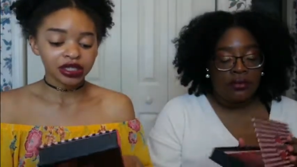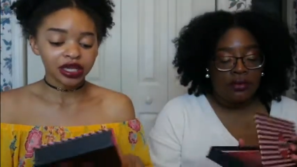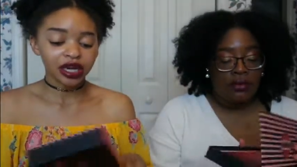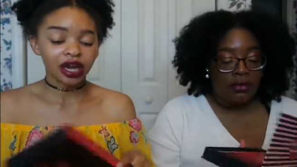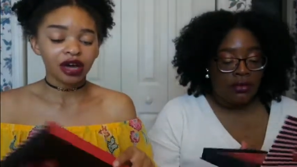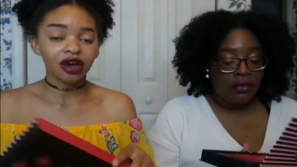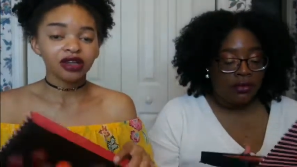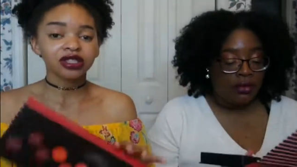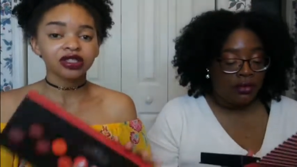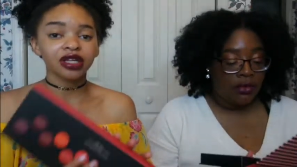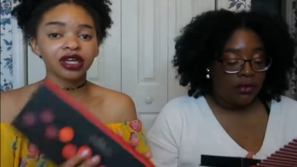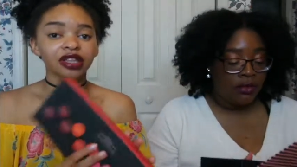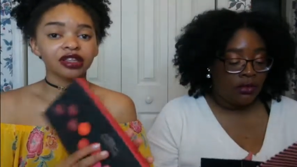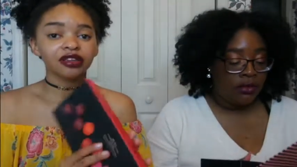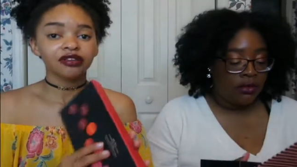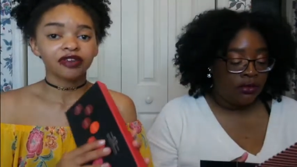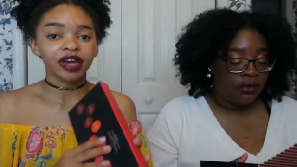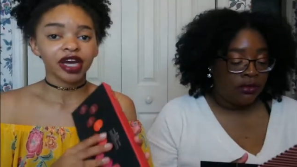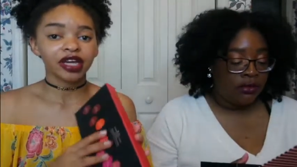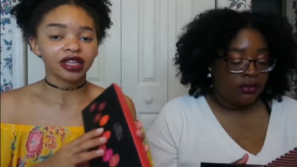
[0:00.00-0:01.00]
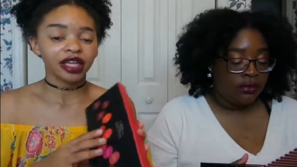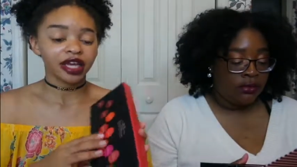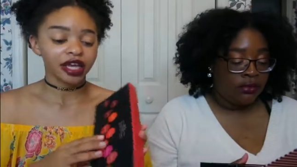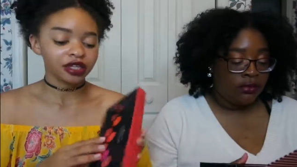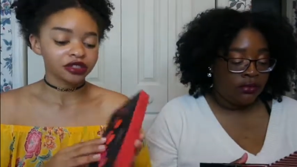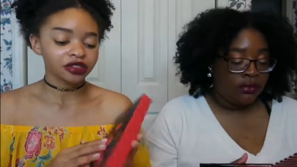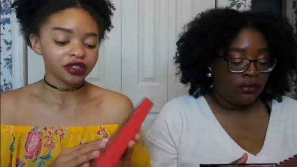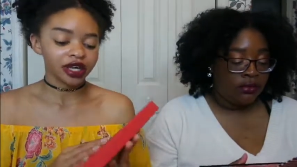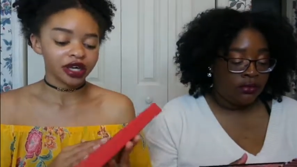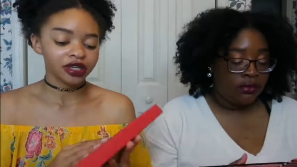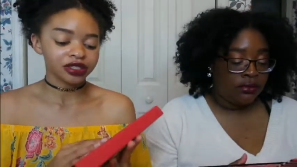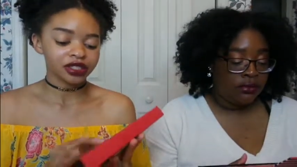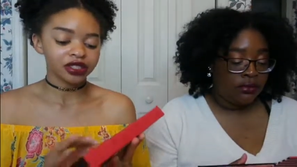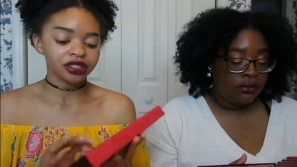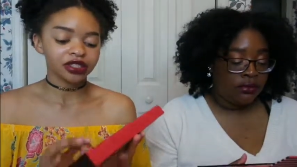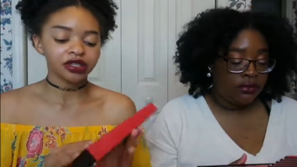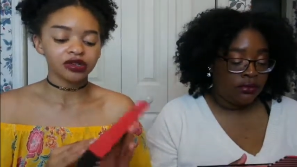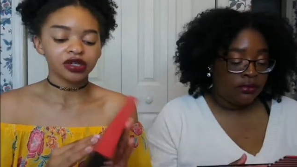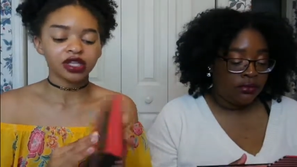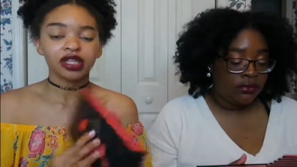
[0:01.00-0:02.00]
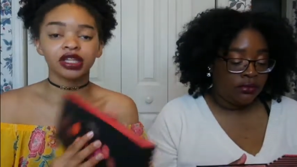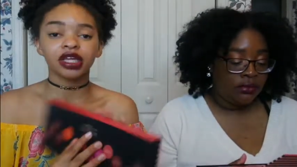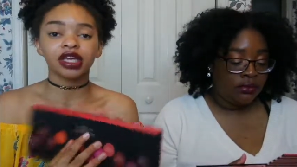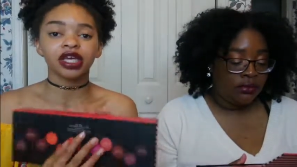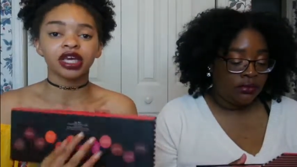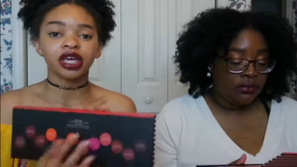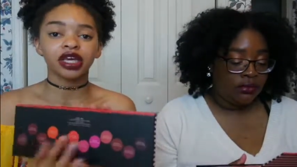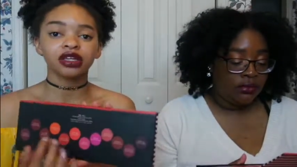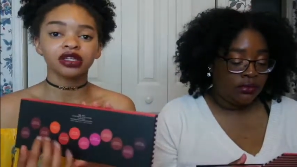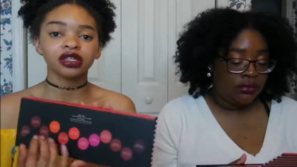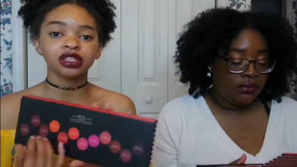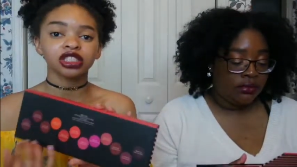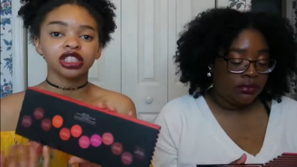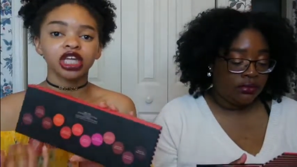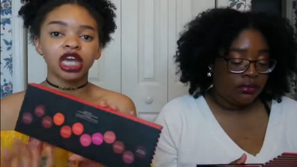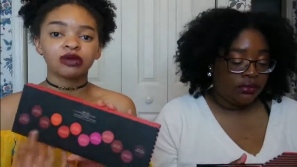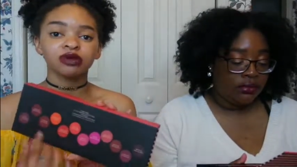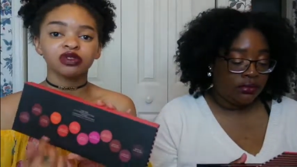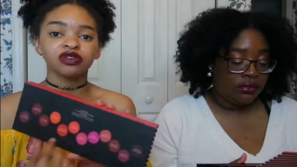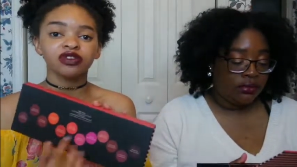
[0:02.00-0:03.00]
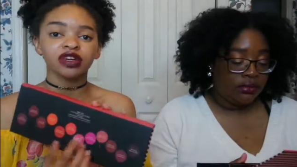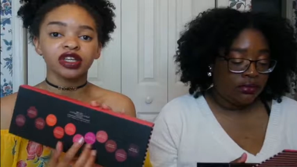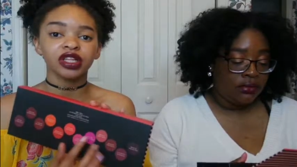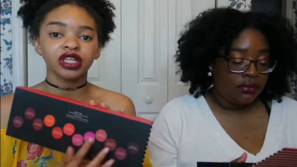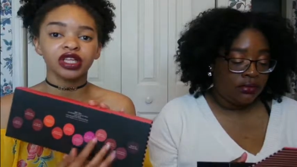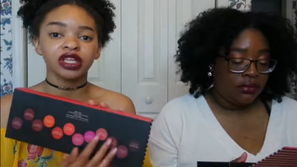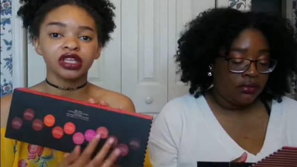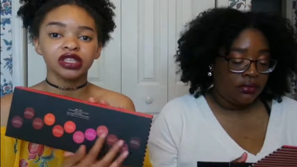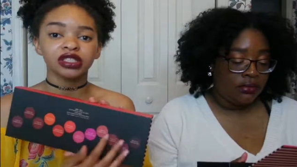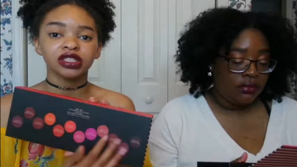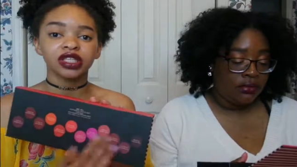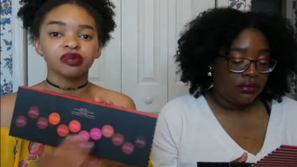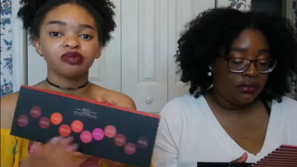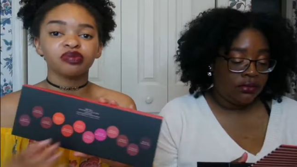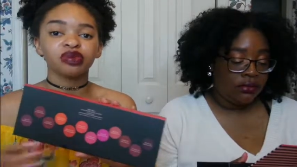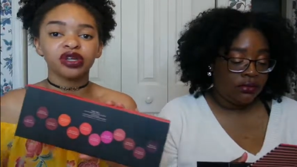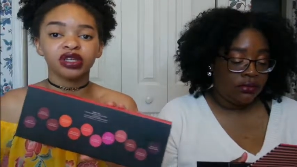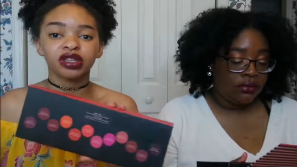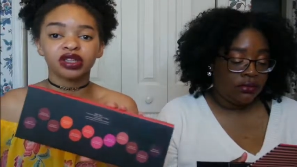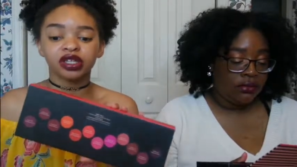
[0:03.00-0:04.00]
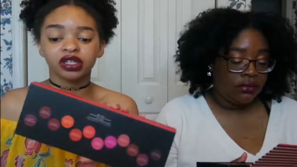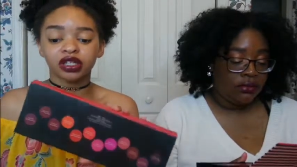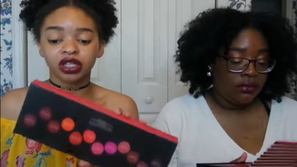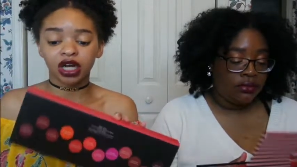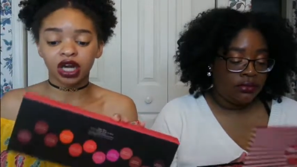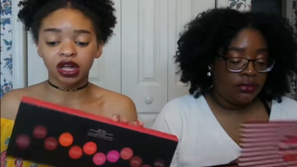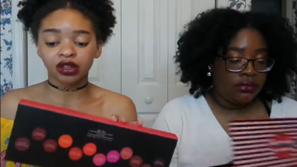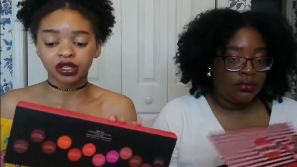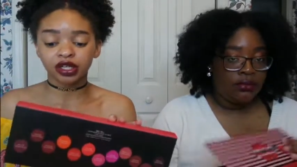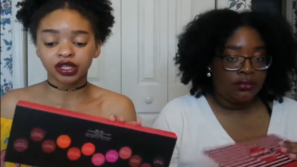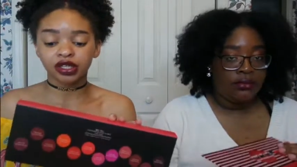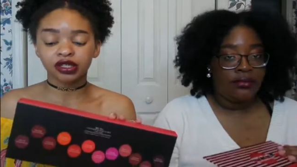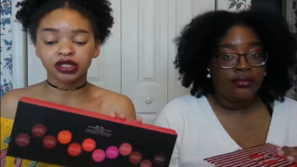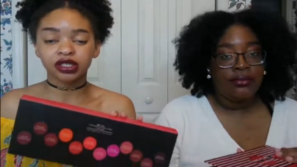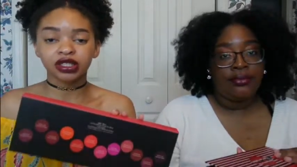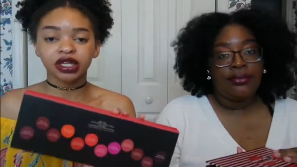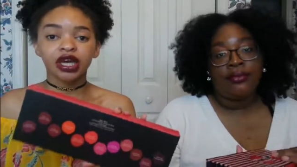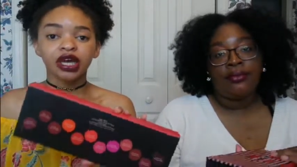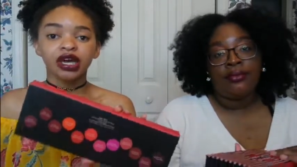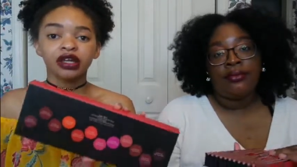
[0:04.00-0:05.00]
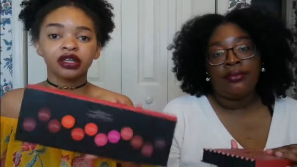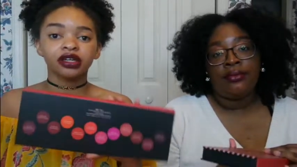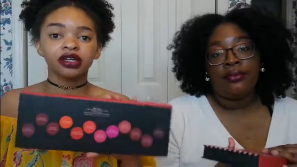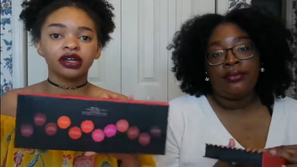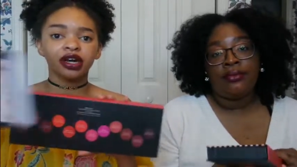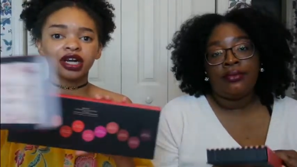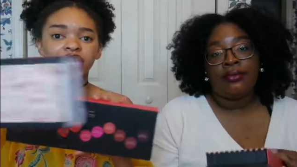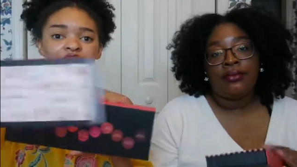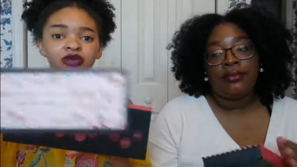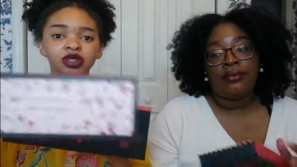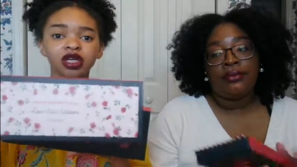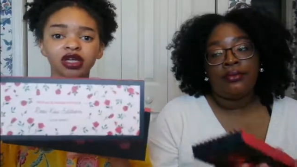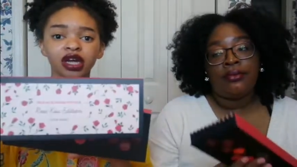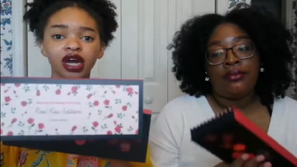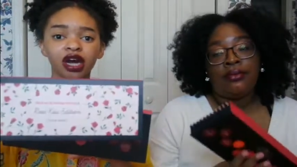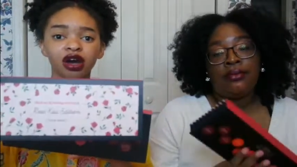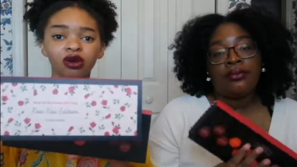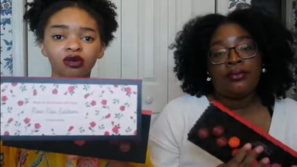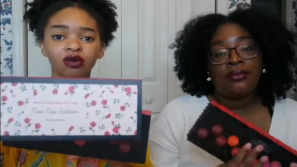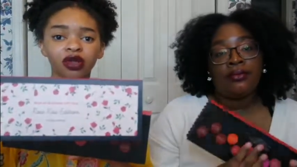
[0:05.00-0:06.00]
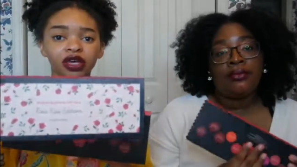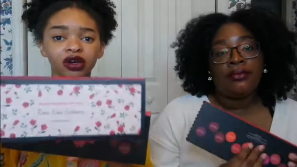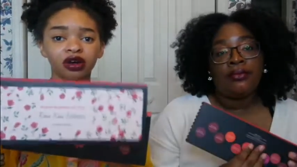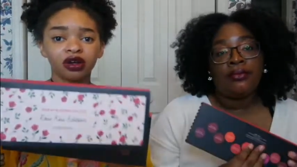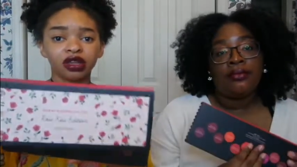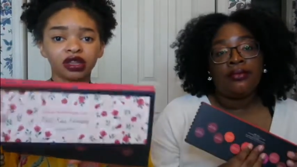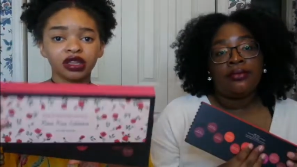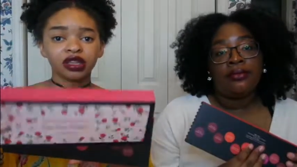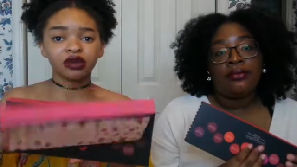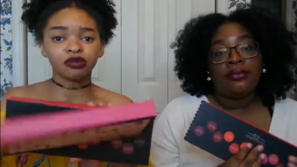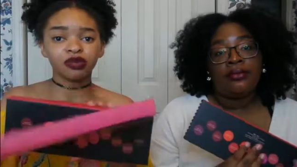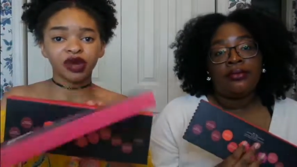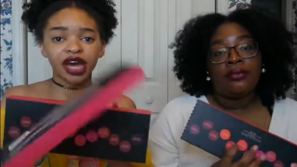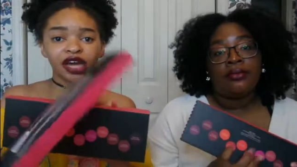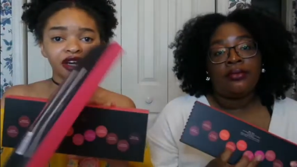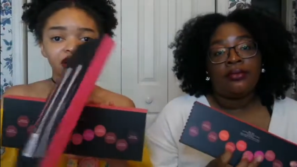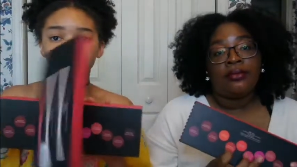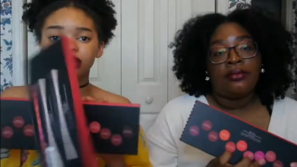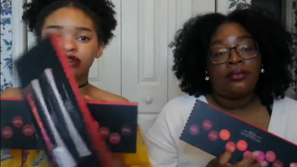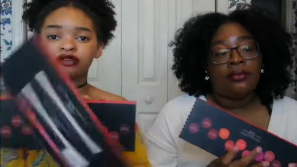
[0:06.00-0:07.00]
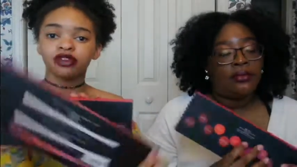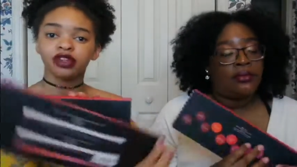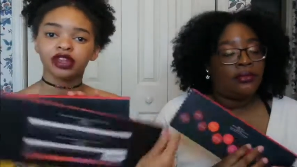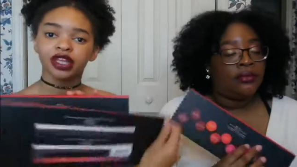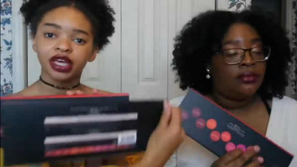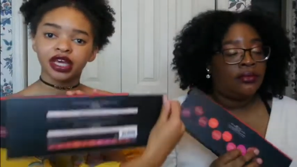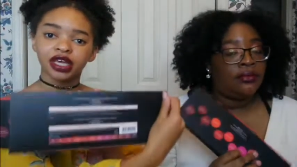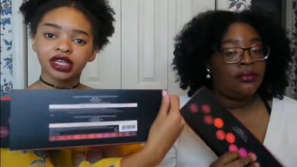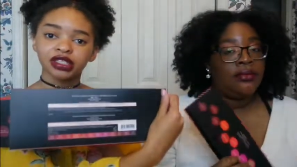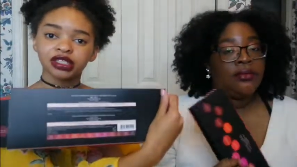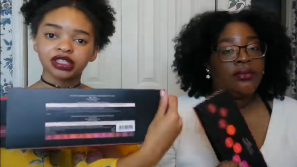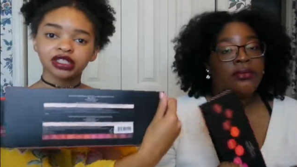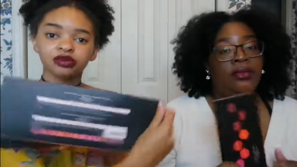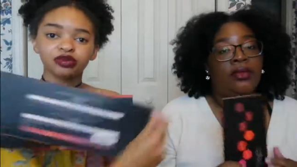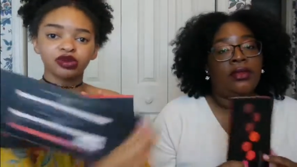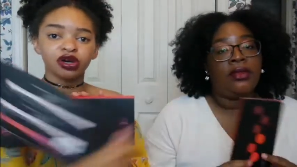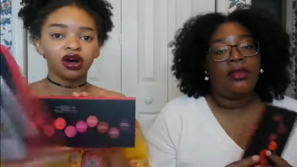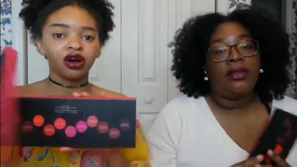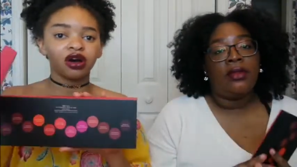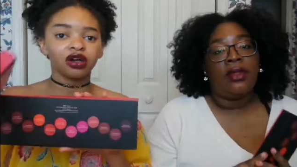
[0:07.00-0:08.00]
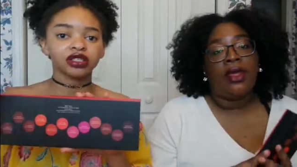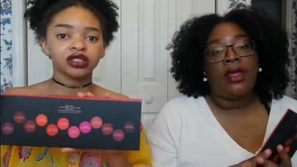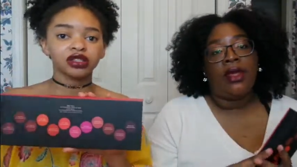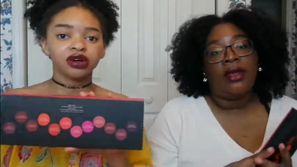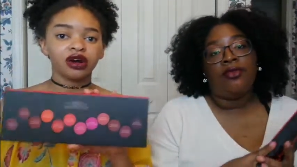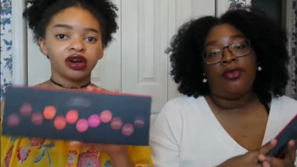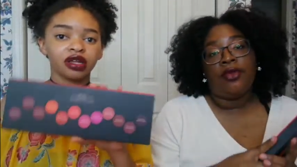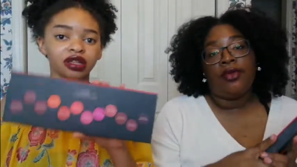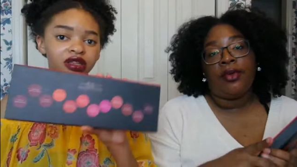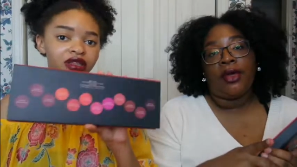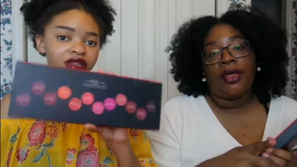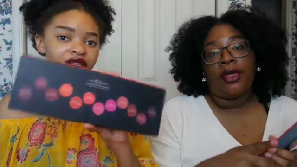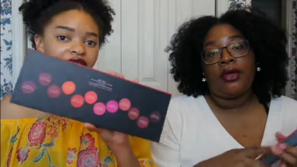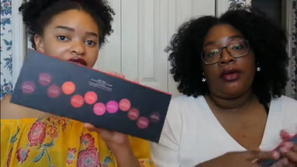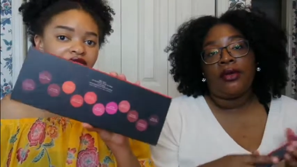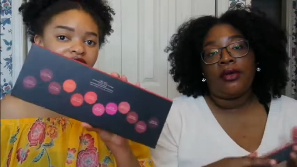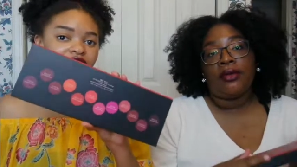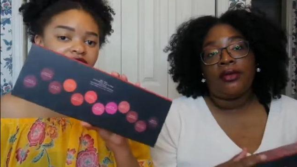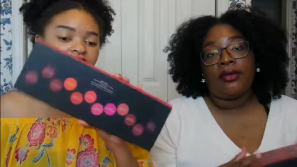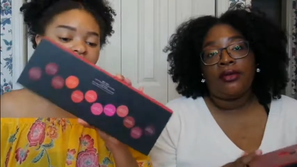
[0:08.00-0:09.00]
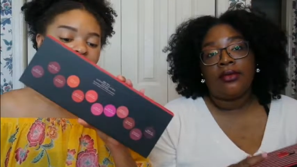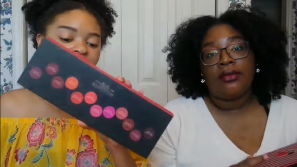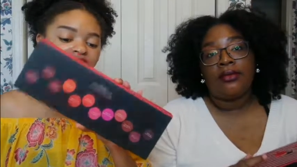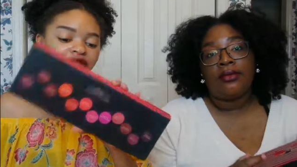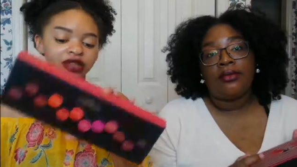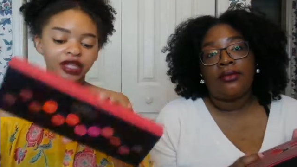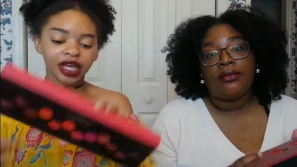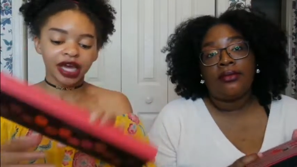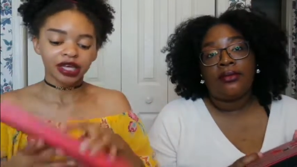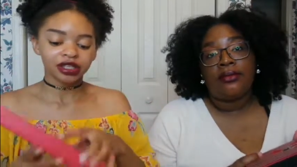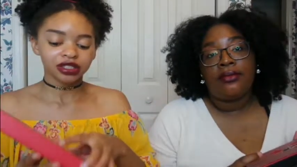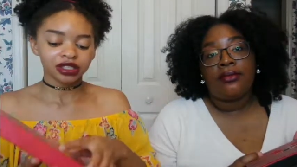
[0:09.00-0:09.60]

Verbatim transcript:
Speaker 1: And I also like the fact that Etude House included the English names for these and put the colors, the color names are not only on the back of this, but also on the back on that.